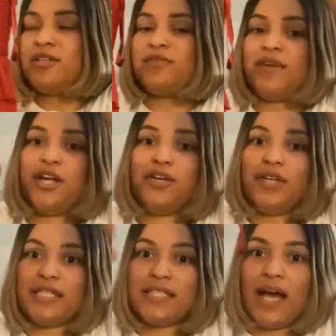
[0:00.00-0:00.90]
It's a very
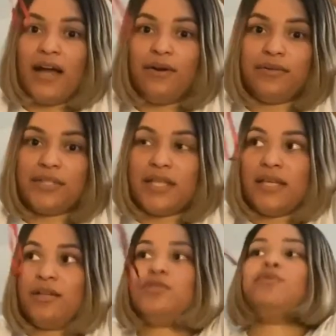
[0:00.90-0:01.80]
unique style, so I
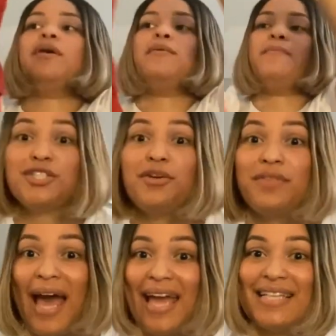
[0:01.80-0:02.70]
think it'll do well. So
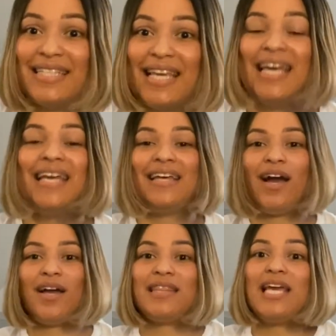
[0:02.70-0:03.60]
that is it.
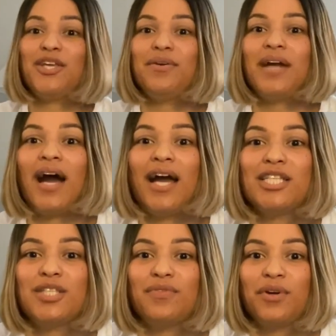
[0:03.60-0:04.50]
Thank you
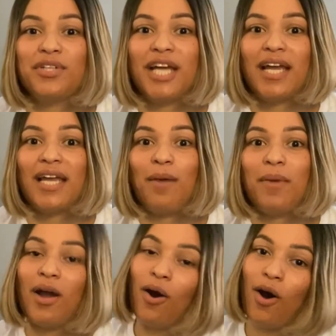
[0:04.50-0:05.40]
guys for checking out
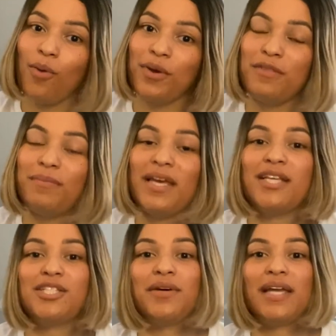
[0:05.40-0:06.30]
my haul with
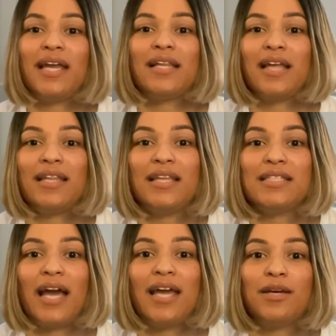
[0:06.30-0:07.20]
me. So again, a lot of
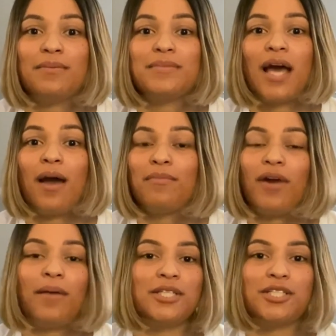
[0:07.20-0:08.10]
these items I'm
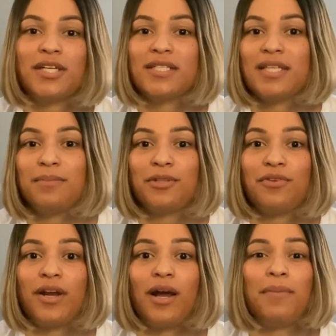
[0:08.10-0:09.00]
probably just gonna send them to
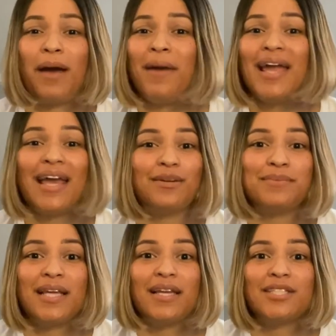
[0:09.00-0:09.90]
ThredUp. I might end up
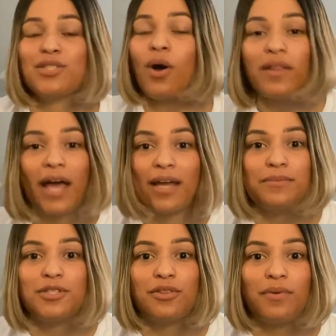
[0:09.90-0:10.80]
sending just all the
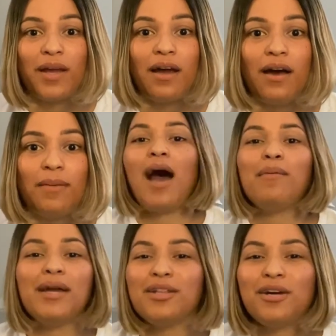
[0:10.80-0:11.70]
items to ThredUp. I
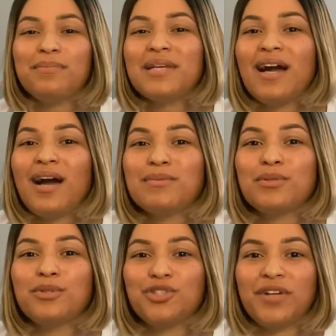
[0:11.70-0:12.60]
might look up the comps
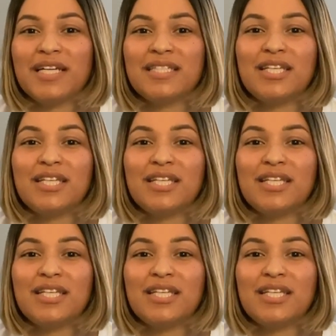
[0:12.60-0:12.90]
on Tradesy.